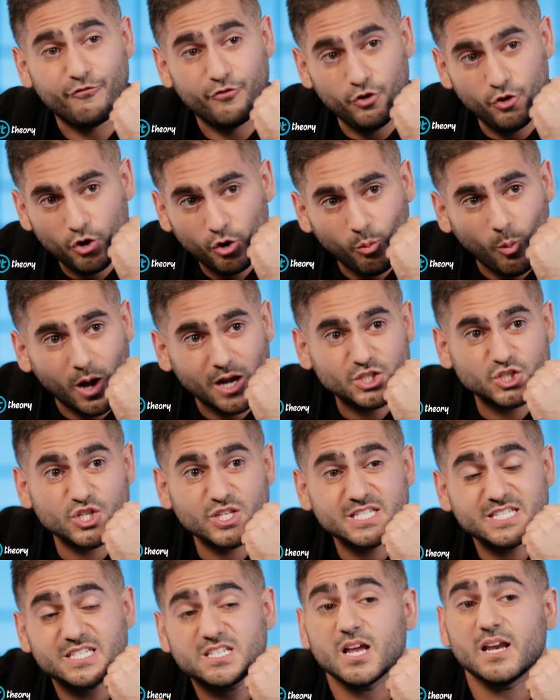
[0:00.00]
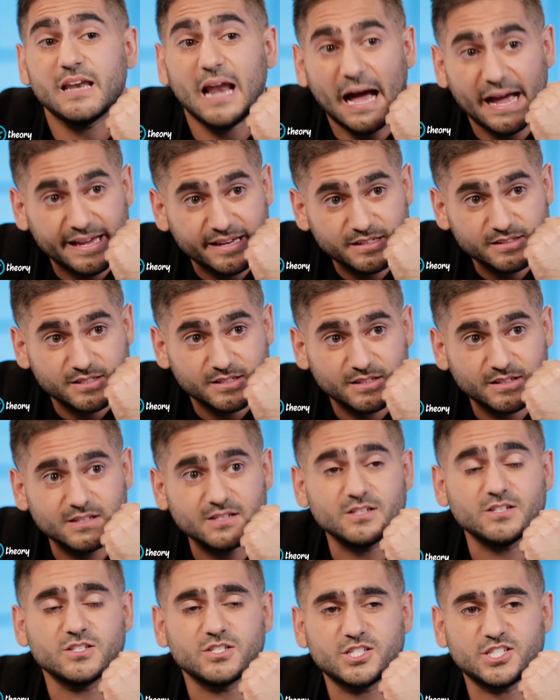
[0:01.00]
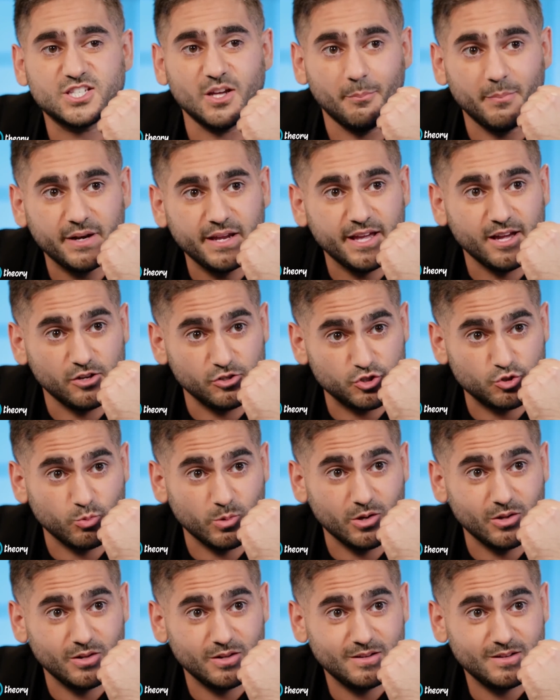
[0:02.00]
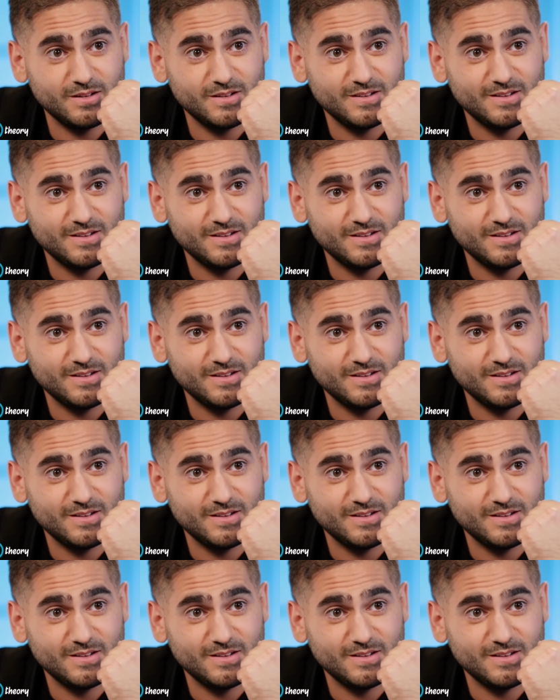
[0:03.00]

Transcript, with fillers: If you don't watch this tonight, somebody else will.